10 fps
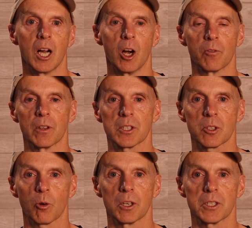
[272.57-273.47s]
over the
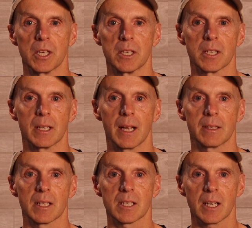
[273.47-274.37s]
storage season and
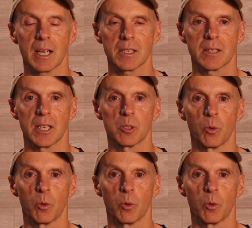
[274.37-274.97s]
discuss these